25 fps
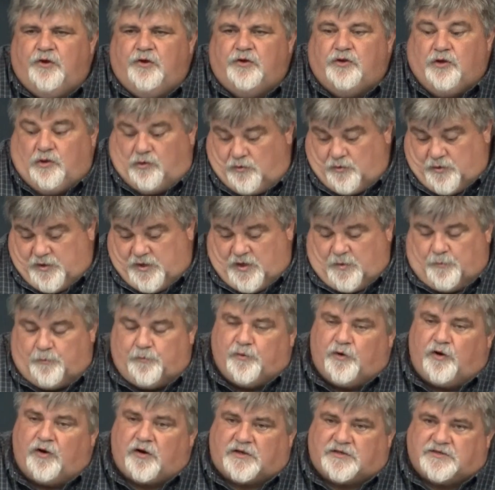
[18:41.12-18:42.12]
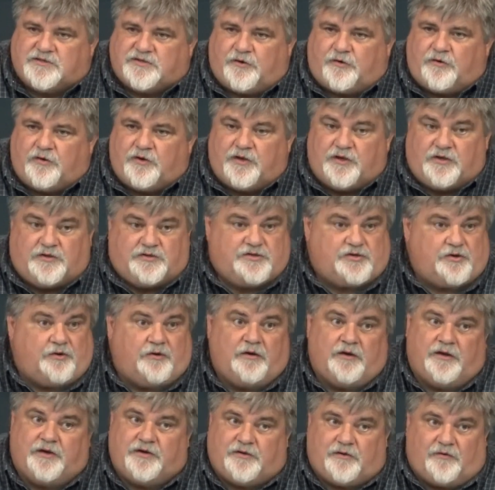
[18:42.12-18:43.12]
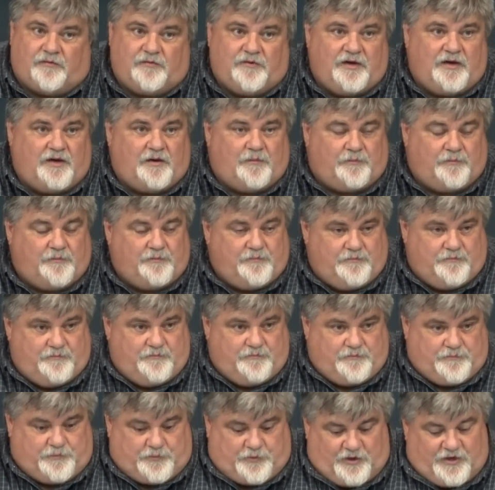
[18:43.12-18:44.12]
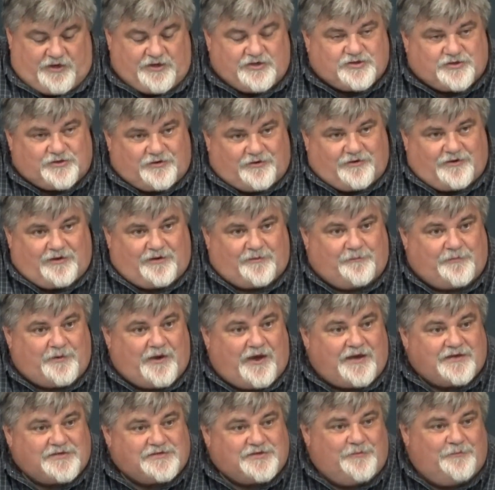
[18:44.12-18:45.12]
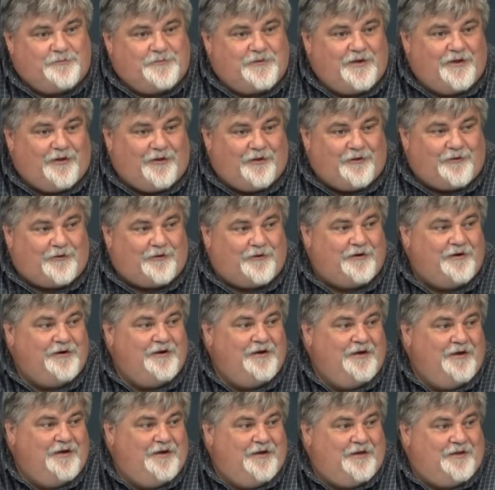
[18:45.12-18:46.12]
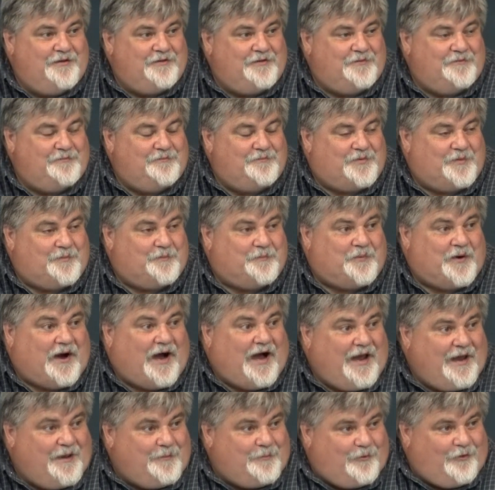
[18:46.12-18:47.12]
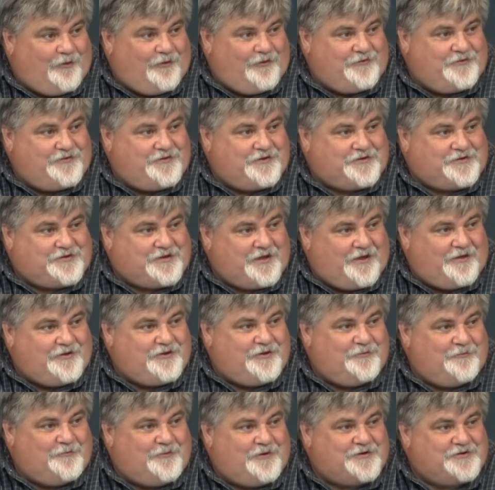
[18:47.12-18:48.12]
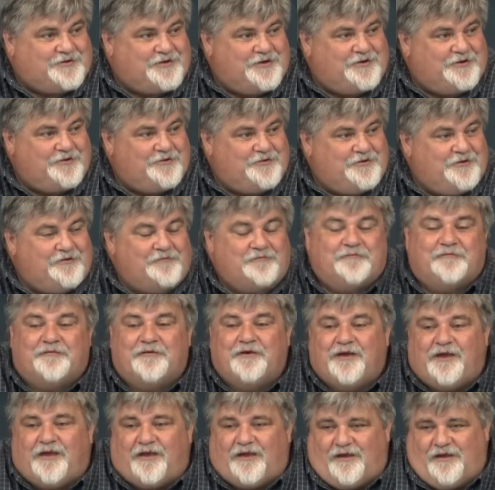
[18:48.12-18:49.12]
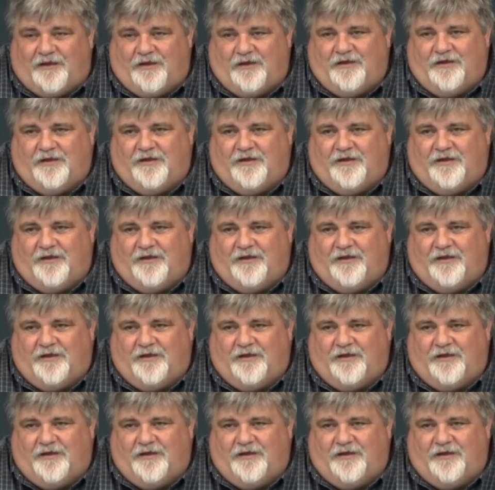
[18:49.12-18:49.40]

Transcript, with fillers: You don't need a book, certainly. You certainly don't need a preacher like Pastor Bill or the Bible to tell you what to do. You're free.